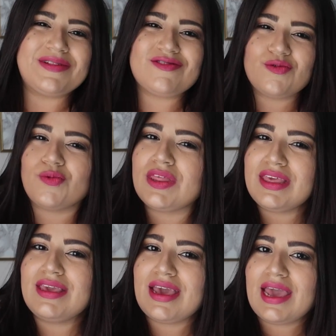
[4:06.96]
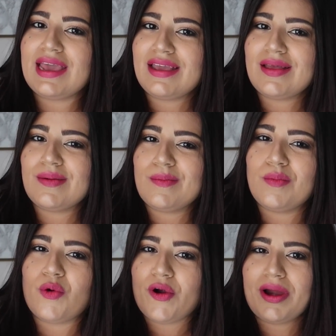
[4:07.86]
but to really get
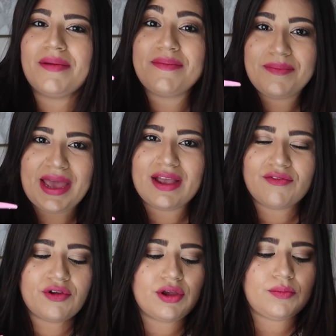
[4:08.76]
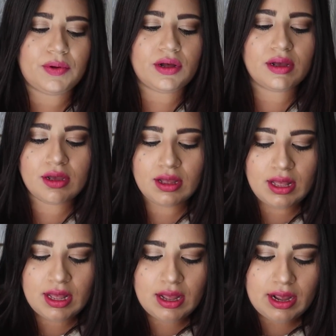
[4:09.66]
more bang for your buck,
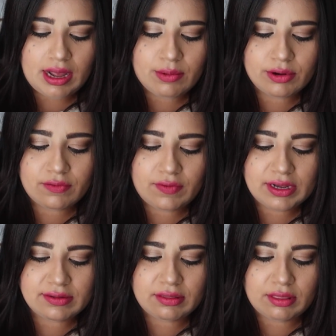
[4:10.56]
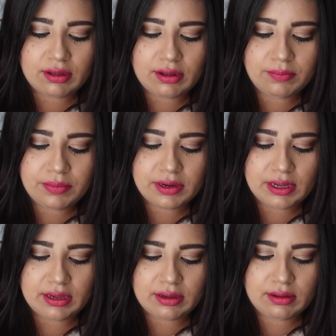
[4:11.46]
I would advise the
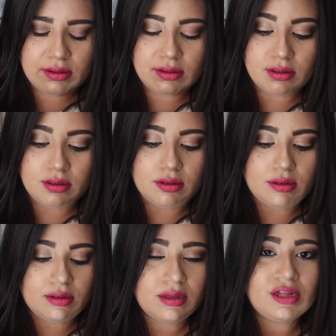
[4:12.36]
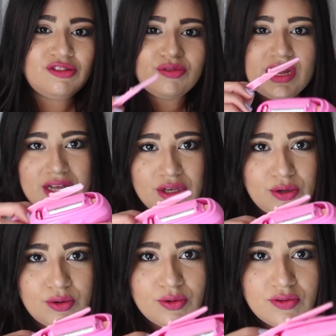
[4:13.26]
company to not
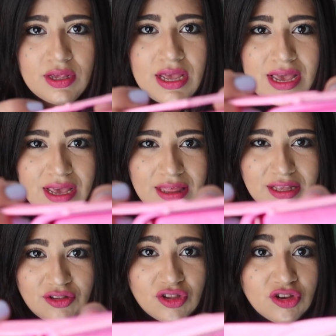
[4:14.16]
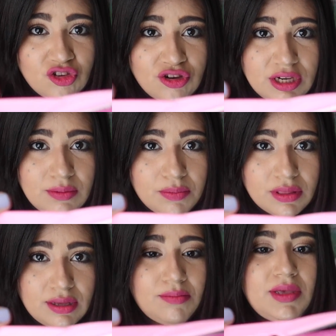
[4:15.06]
use
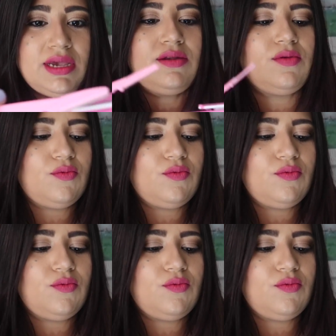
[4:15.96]
cheaply made